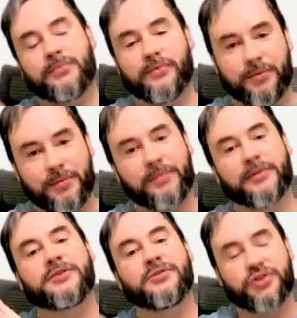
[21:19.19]
from the
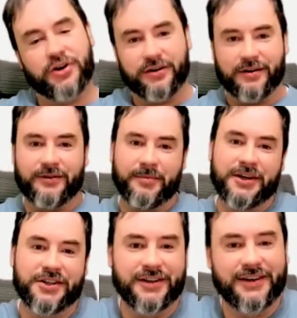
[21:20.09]
people that you share the
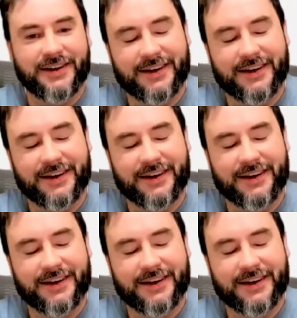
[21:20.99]
information.